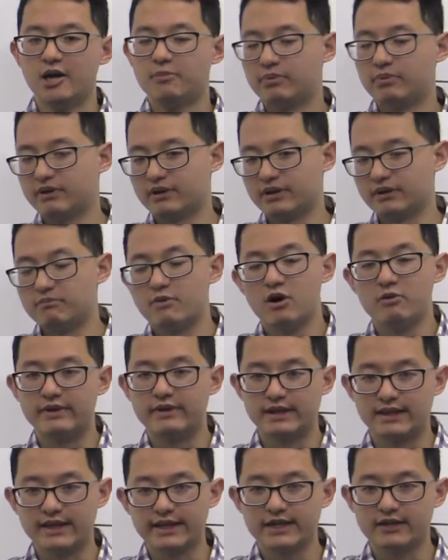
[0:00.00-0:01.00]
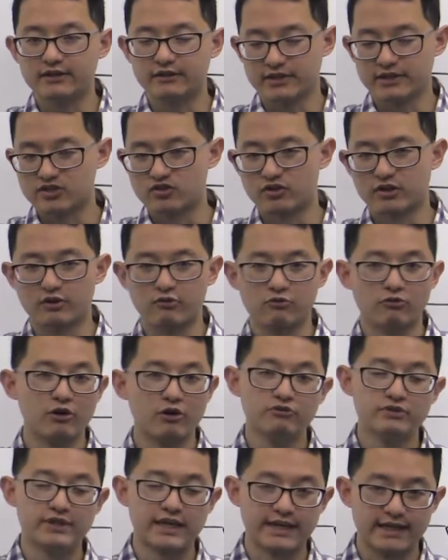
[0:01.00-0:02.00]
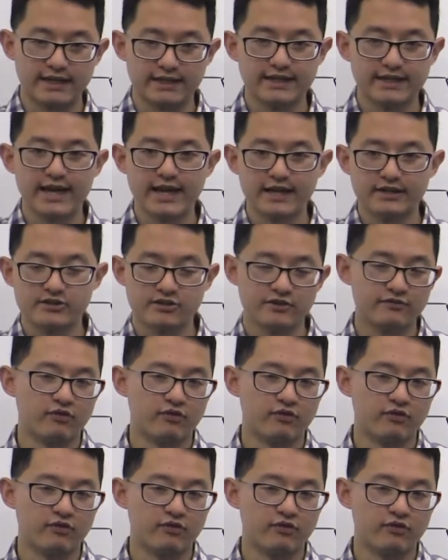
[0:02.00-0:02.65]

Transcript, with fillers: But a moment later, it's going to rotate again